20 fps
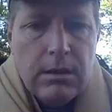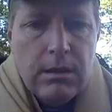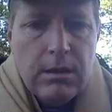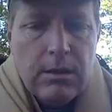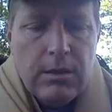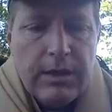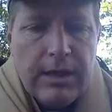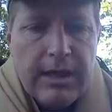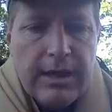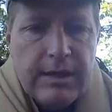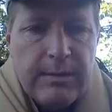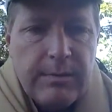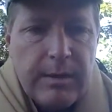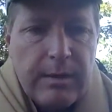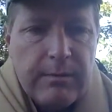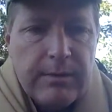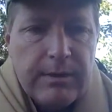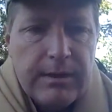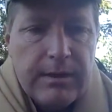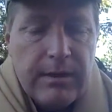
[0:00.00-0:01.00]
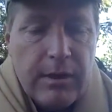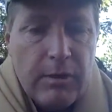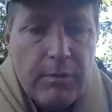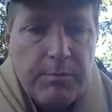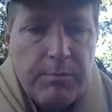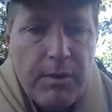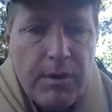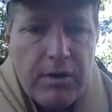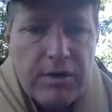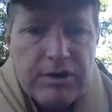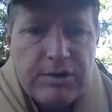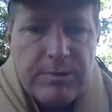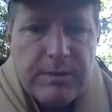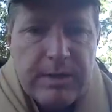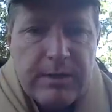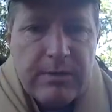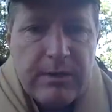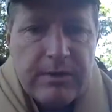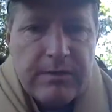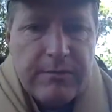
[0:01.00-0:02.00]
Okay, you probably hope paused
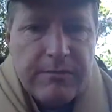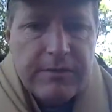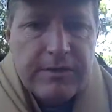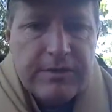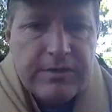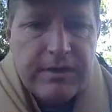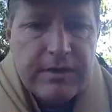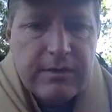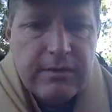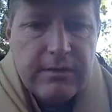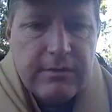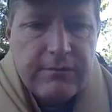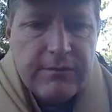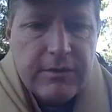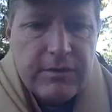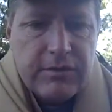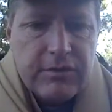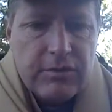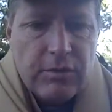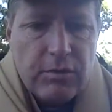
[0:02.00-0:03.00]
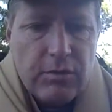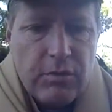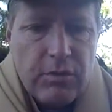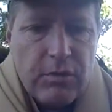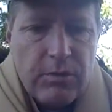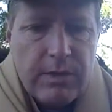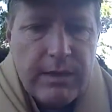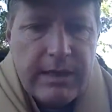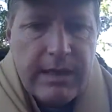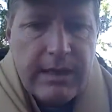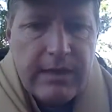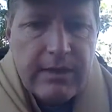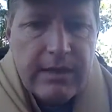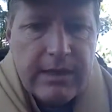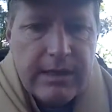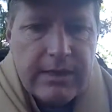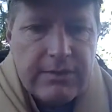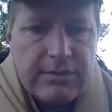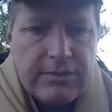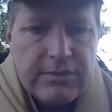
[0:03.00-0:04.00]
me while you fixed it. If you scroll all the way down to
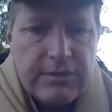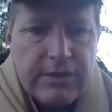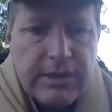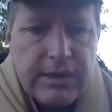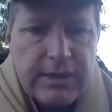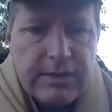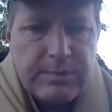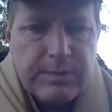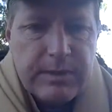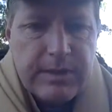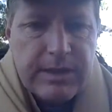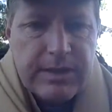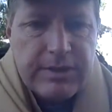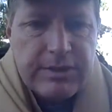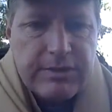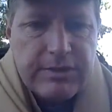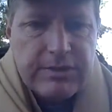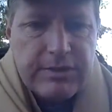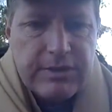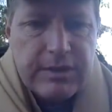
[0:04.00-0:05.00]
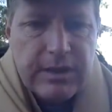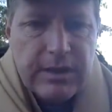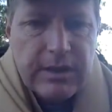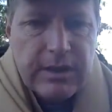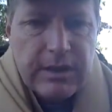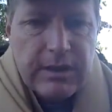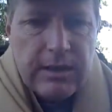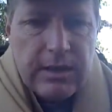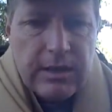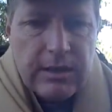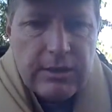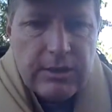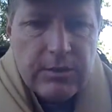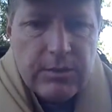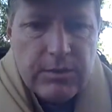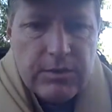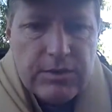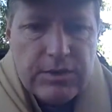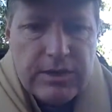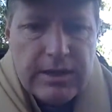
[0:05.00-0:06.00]
answers and explanations, you
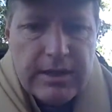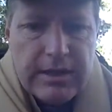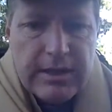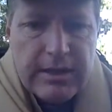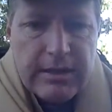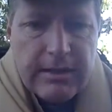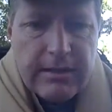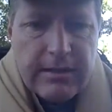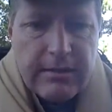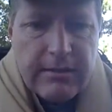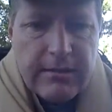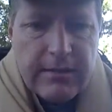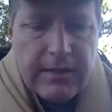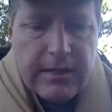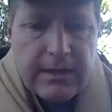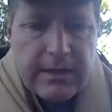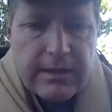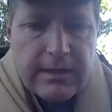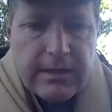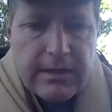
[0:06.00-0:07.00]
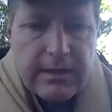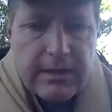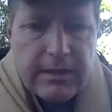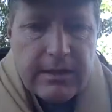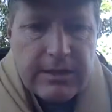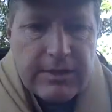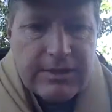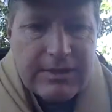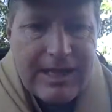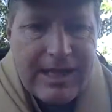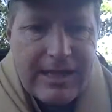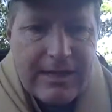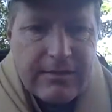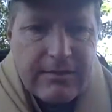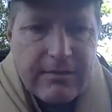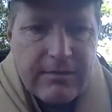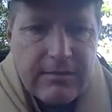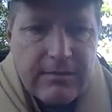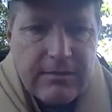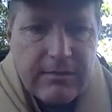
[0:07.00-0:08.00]
will see the exact
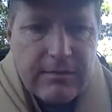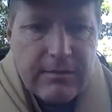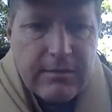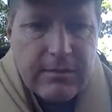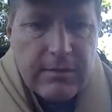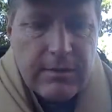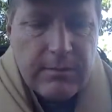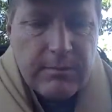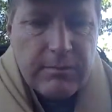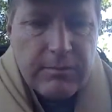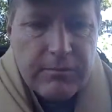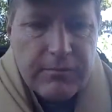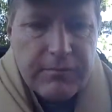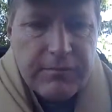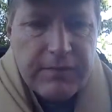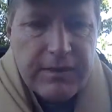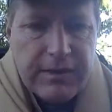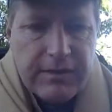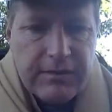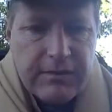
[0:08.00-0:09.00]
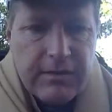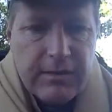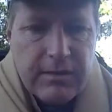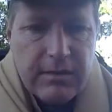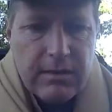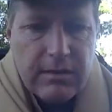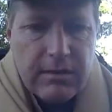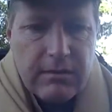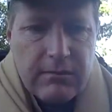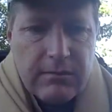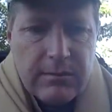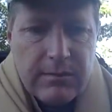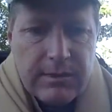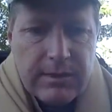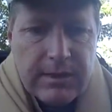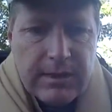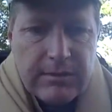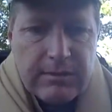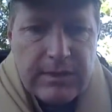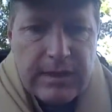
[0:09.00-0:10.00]
number of feet from the
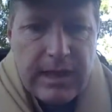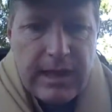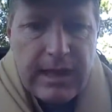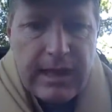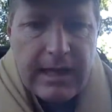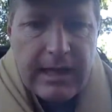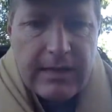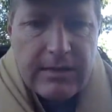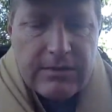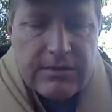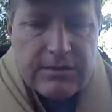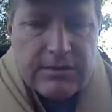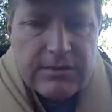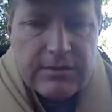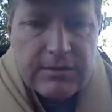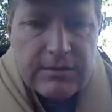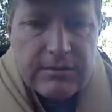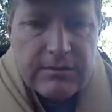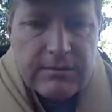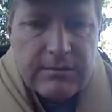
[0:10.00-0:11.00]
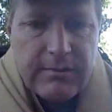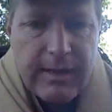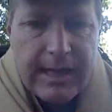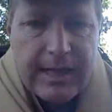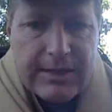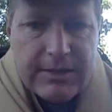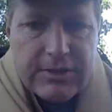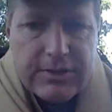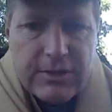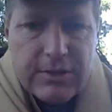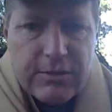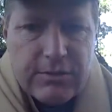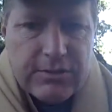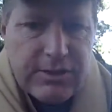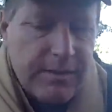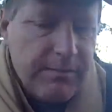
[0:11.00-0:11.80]
Delta Chi house to Mac and Joe's.